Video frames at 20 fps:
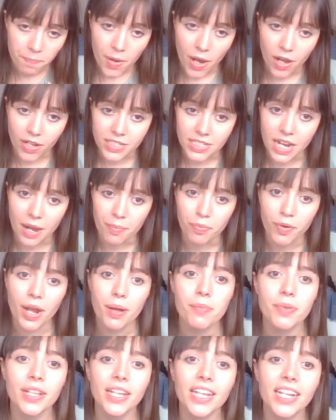I'll stop
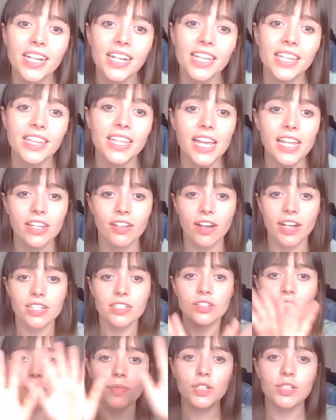rambling. Thank you guys
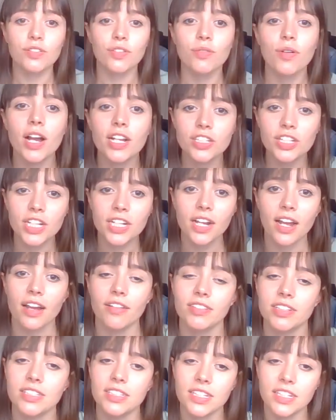so much for watching. I
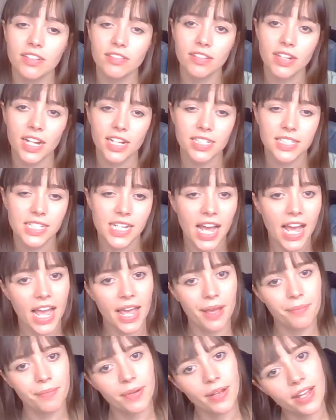will see you next
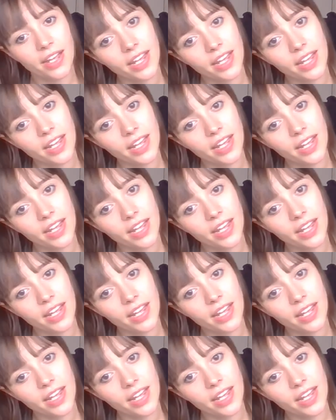time.